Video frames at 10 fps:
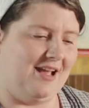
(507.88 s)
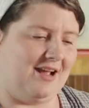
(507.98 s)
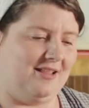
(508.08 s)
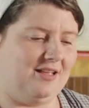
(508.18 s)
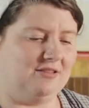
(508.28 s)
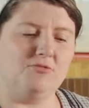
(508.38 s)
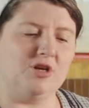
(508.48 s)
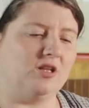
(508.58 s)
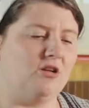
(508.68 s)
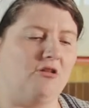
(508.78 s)
And that's
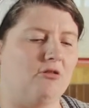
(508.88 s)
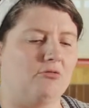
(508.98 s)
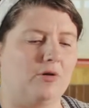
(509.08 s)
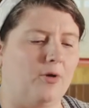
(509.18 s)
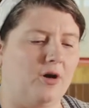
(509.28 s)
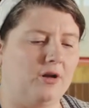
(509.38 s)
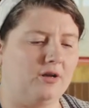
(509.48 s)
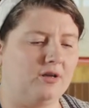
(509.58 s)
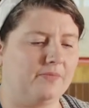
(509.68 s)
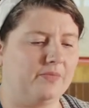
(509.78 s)
really not what we want.
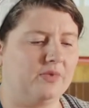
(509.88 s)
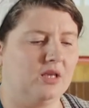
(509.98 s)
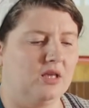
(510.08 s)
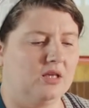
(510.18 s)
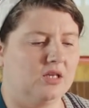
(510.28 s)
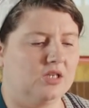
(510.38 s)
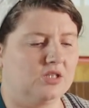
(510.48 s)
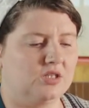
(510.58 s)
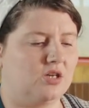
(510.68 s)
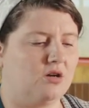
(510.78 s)

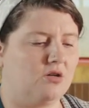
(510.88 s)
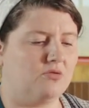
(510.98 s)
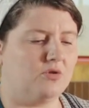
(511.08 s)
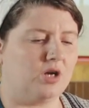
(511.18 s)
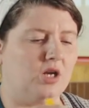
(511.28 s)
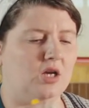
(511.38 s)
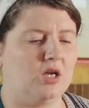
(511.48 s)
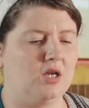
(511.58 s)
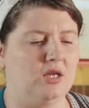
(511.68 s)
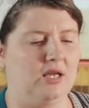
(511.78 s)
So
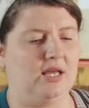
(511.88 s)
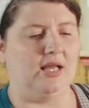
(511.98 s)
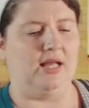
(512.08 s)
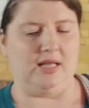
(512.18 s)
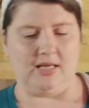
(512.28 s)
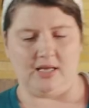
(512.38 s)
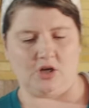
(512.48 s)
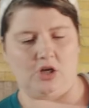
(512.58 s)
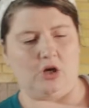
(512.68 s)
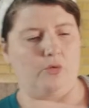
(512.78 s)

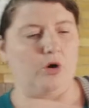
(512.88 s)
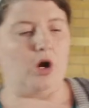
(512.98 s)
we're